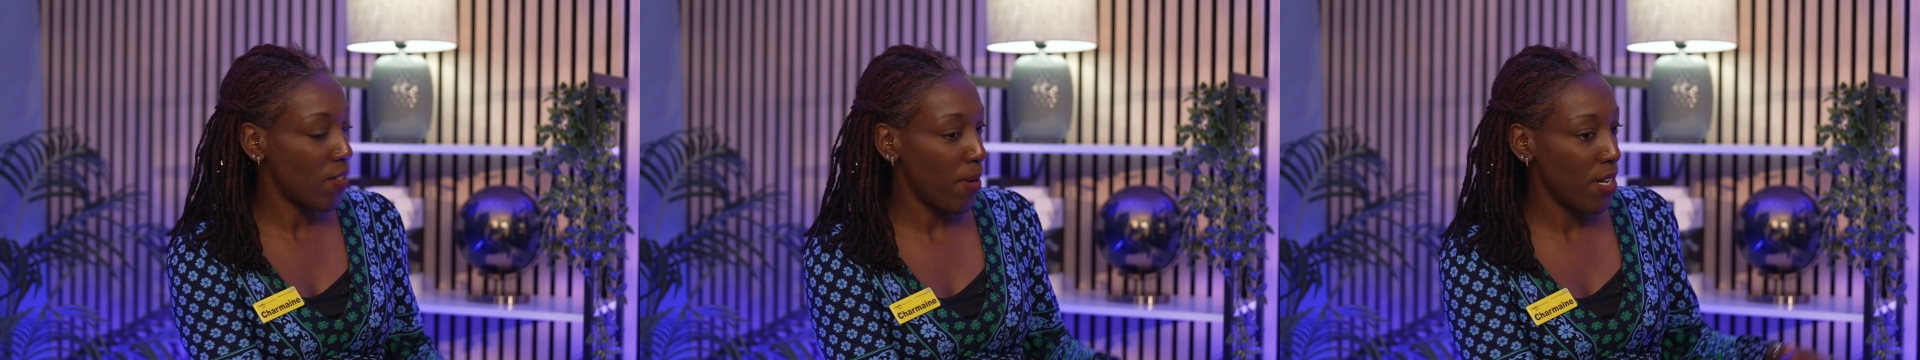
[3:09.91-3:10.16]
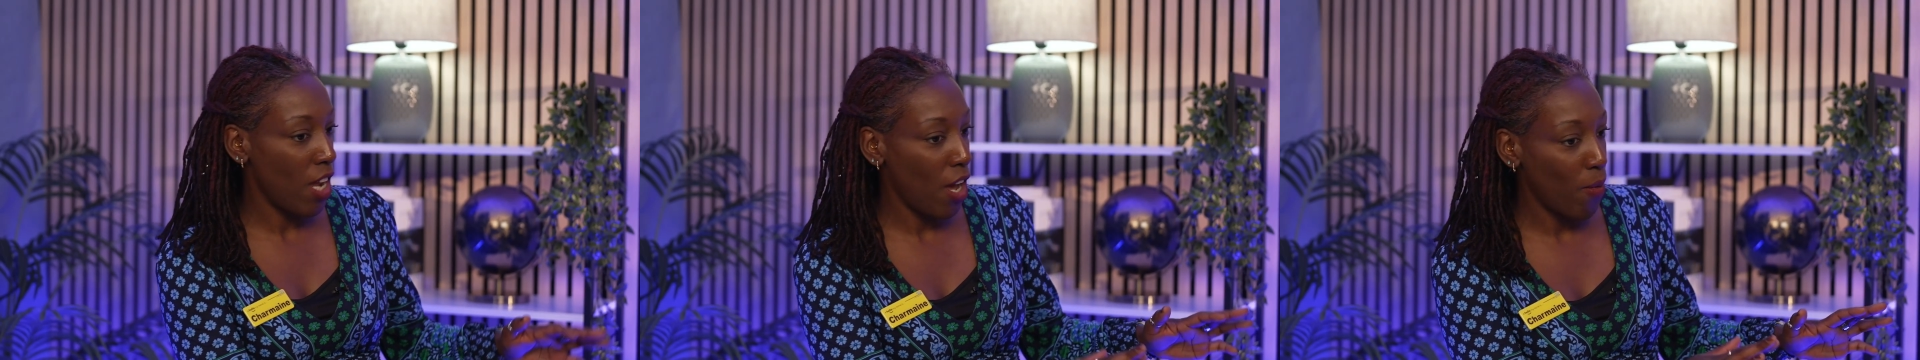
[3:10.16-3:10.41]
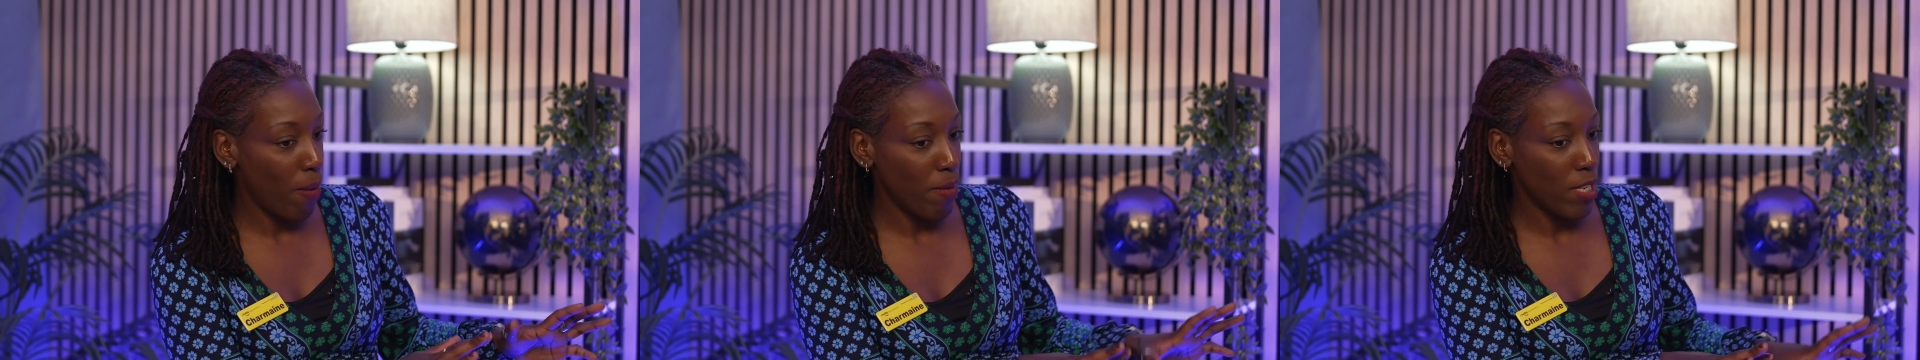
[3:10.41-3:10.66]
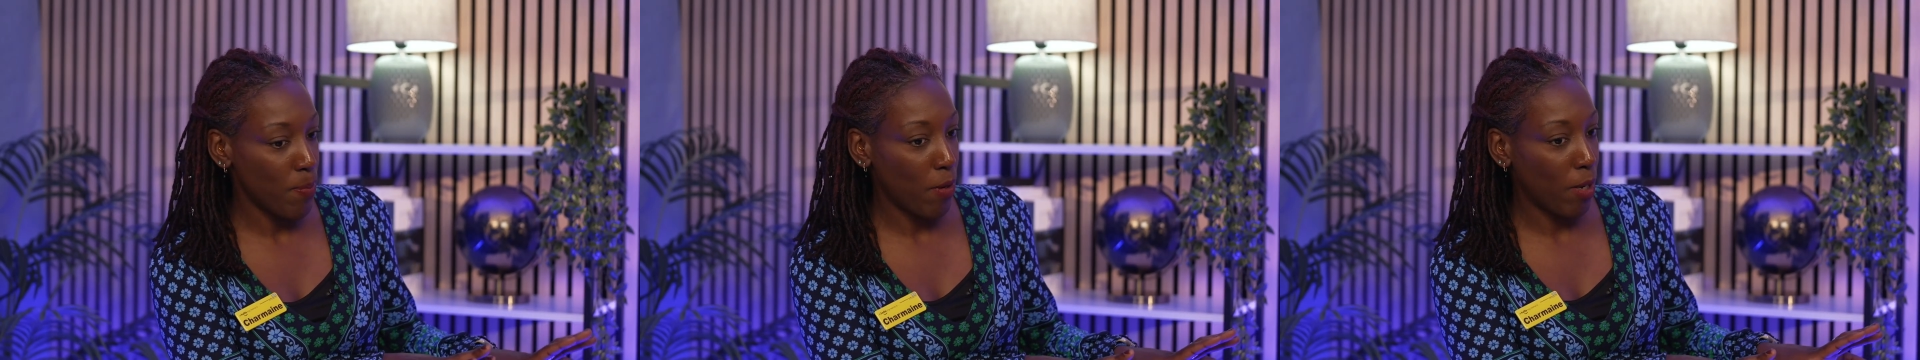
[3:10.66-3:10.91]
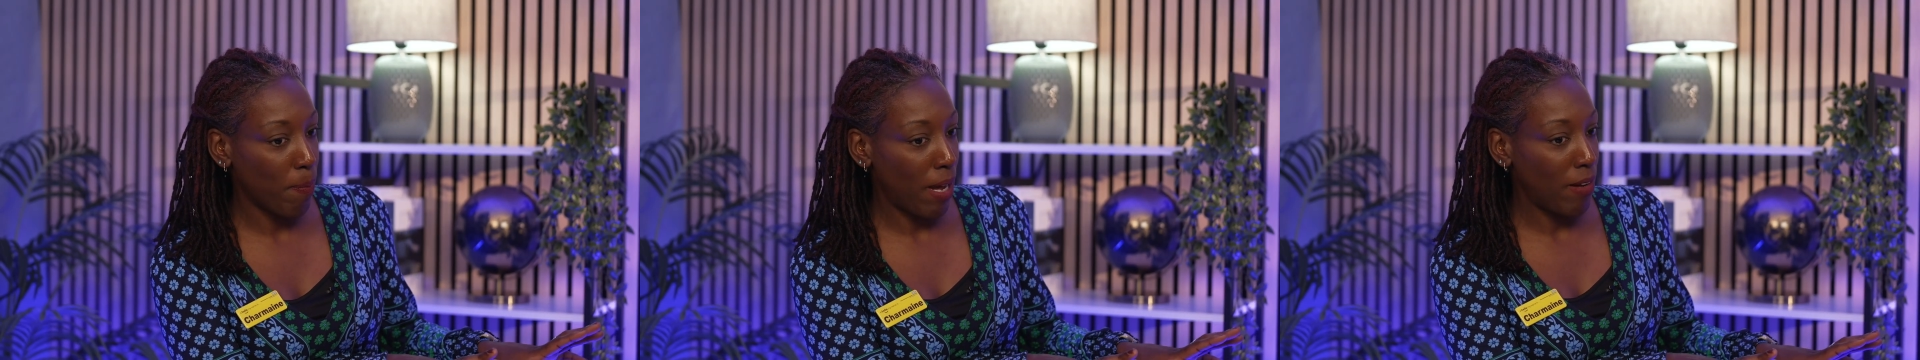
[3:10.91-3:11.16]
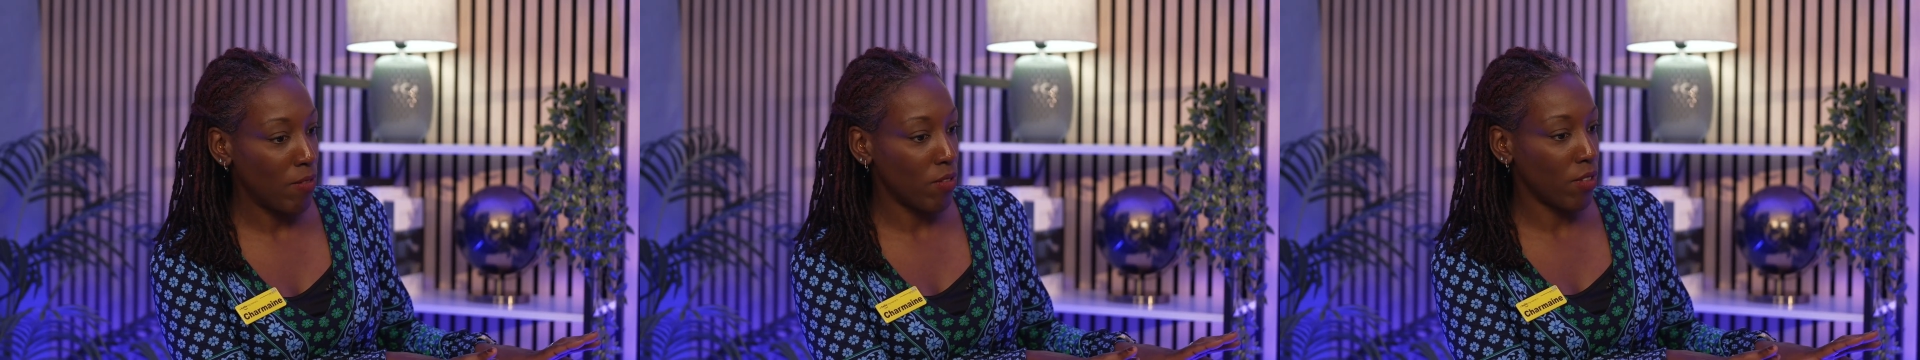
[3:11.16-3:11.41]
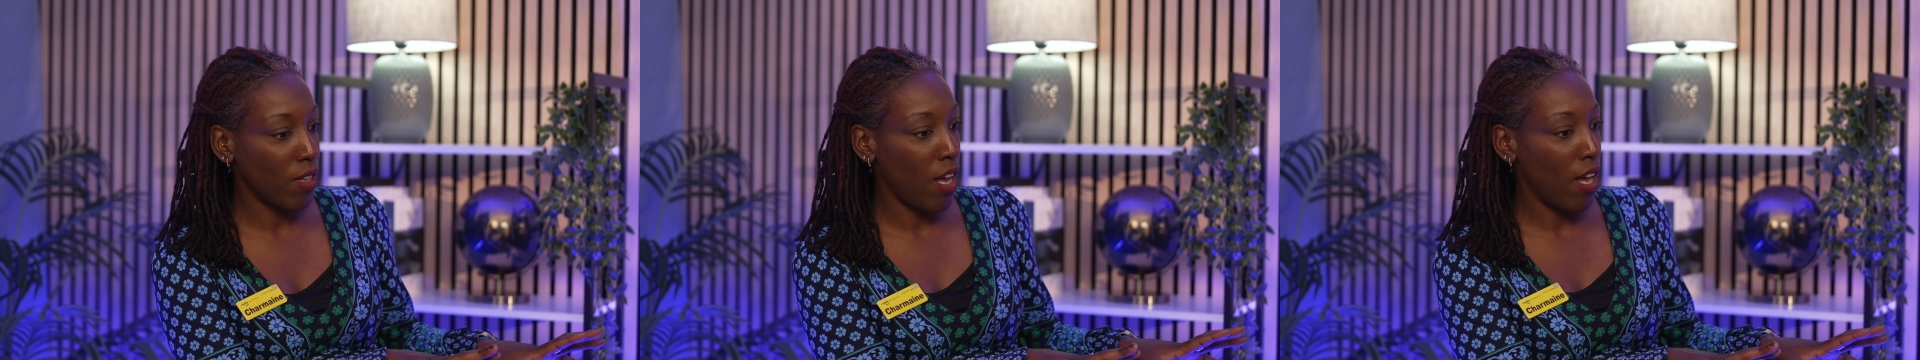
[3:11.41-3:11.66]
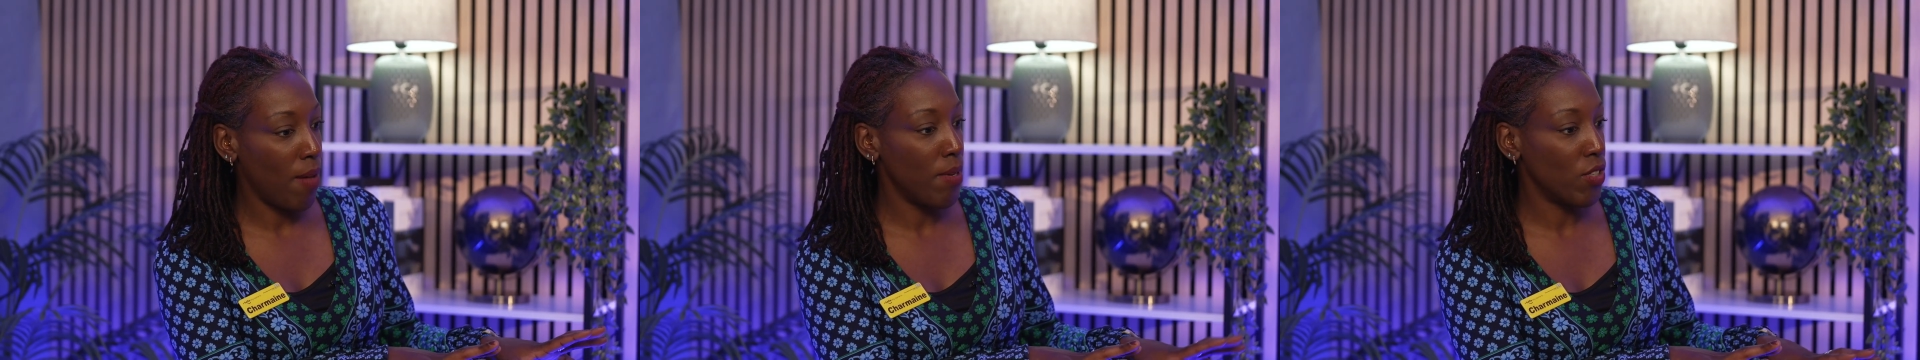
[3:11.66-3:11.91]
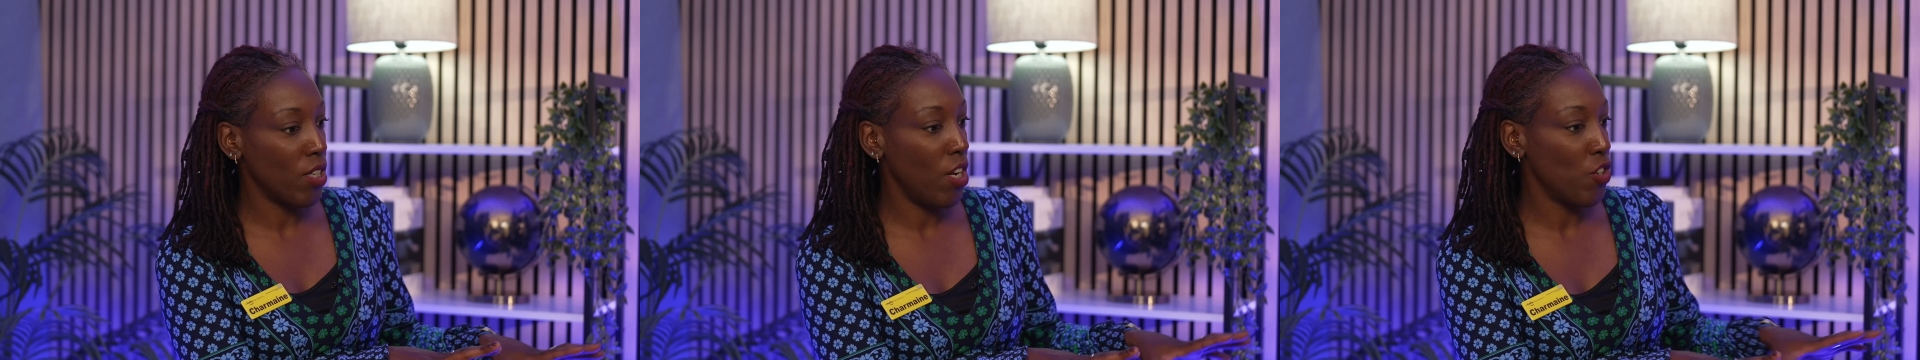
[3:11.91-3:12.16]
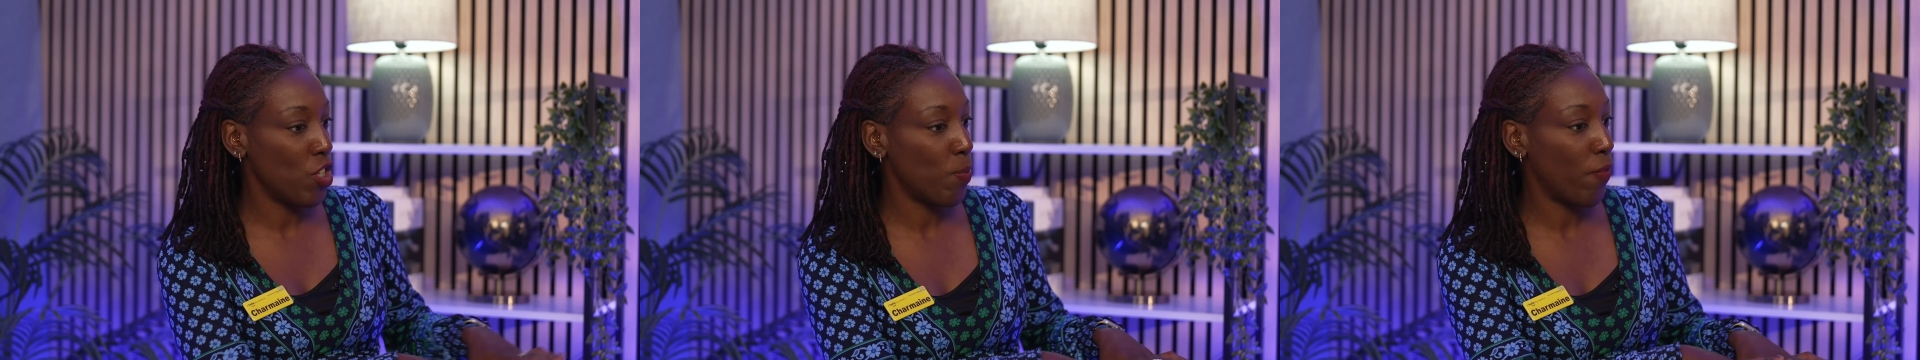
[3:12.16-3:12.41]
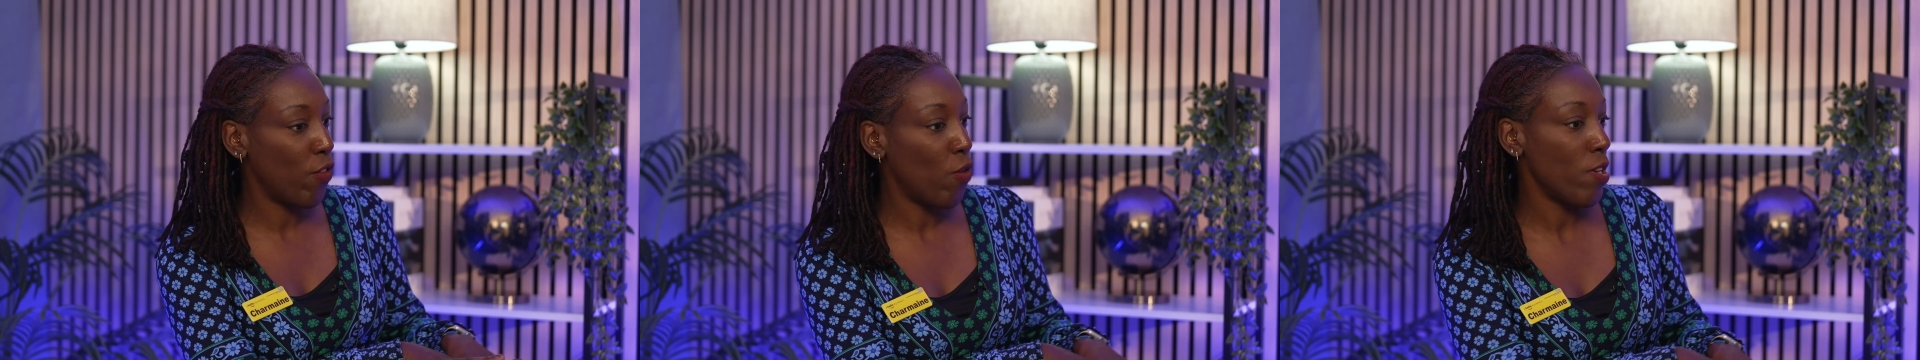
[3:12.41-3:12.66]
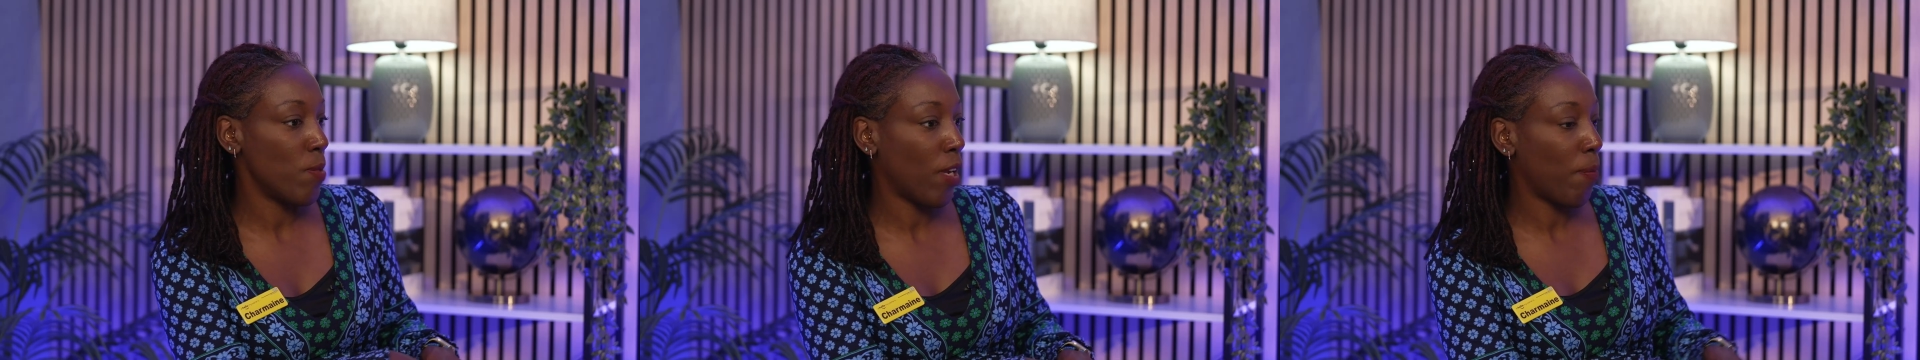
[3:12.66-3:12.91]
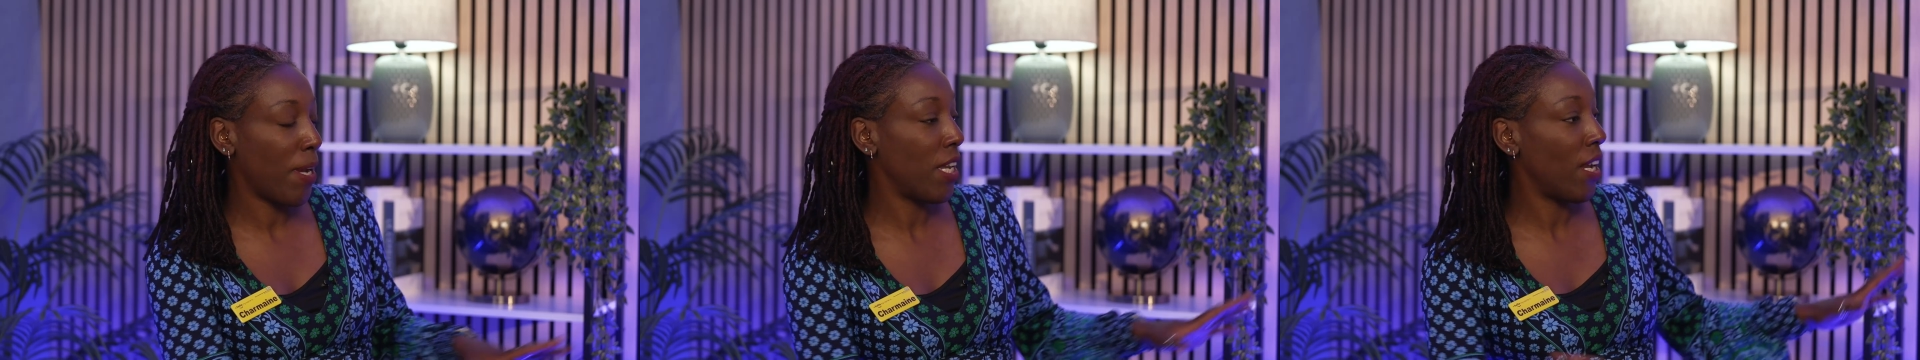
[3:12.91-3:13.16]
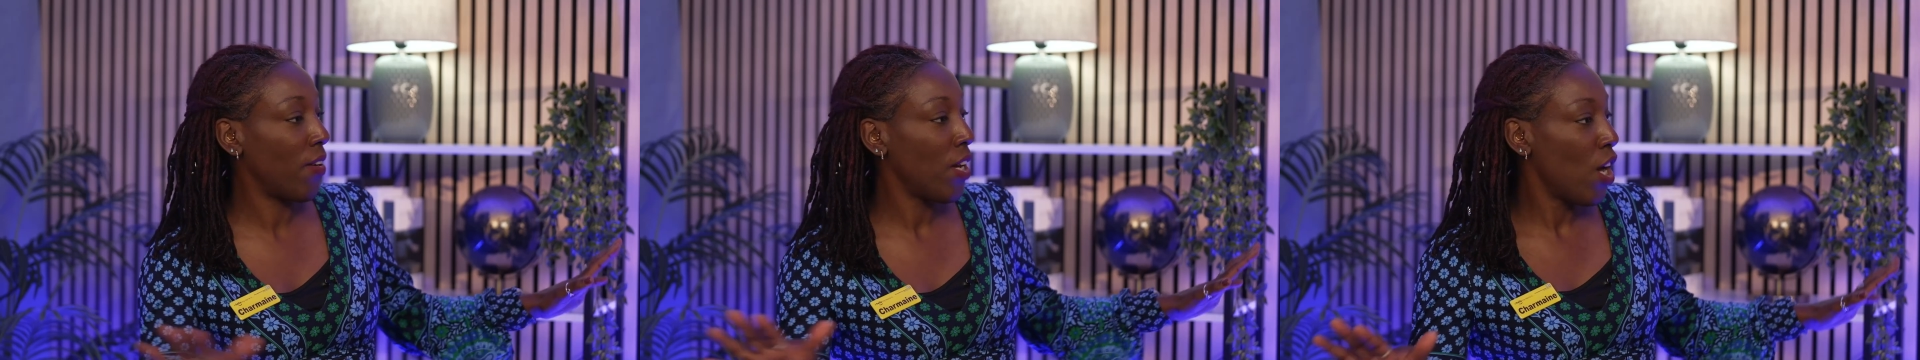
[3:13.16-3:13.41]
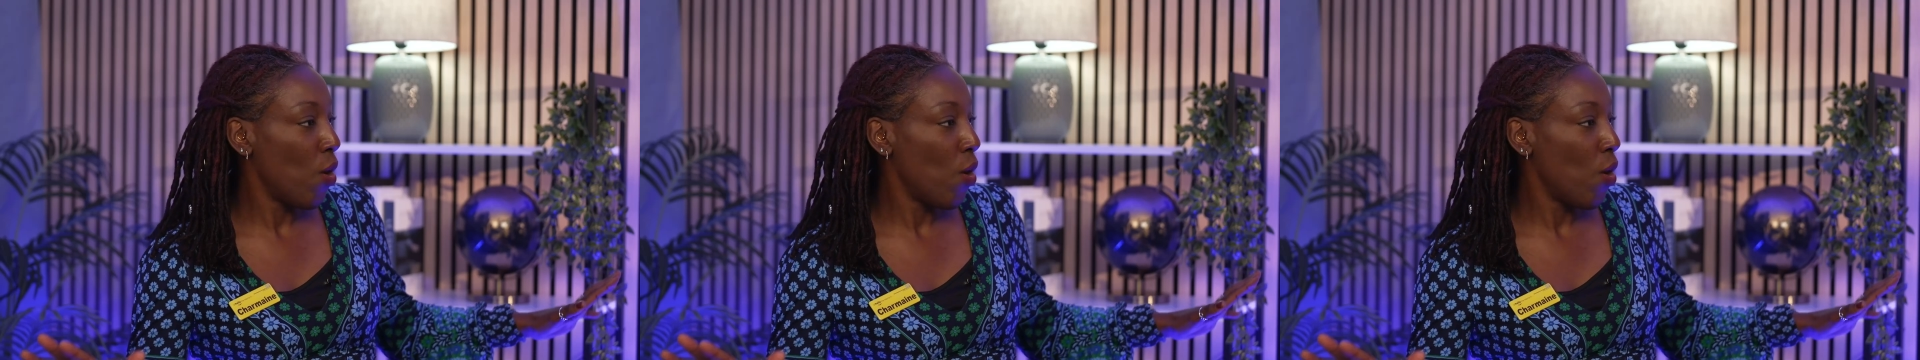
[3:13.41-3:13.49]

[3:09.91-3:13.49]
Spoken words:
So I know when we spoke about delusions before, we spoke about,